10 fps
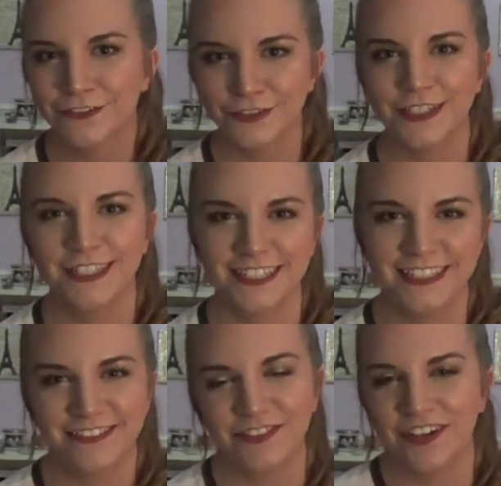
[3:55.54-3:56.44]
which is
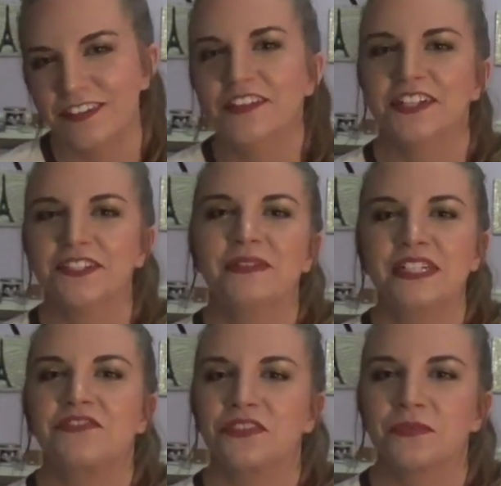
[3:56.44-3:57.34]
probably too
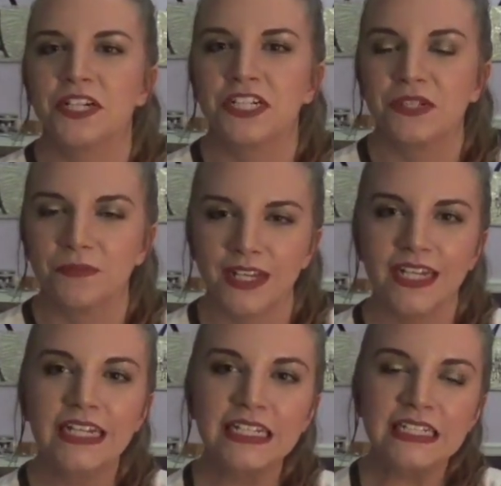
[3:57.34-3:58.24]
much information, but
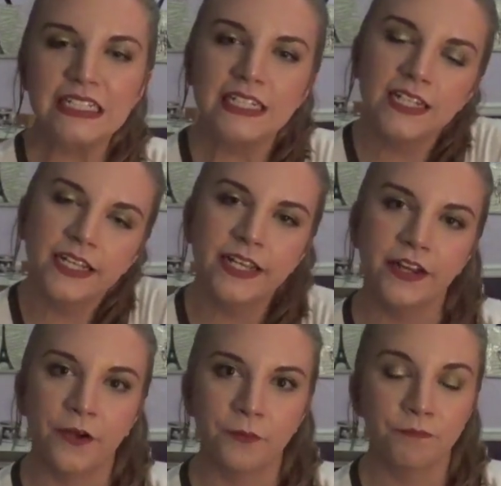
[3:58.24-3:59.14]
you
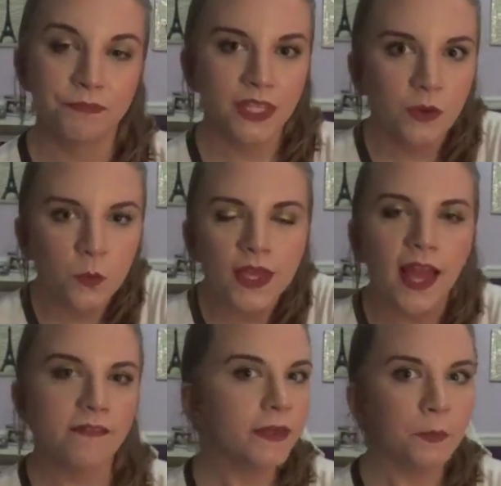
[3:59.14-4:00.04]
know, we
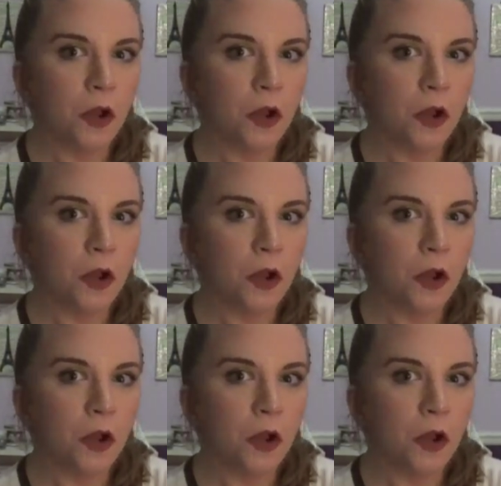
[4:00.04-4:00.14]
have that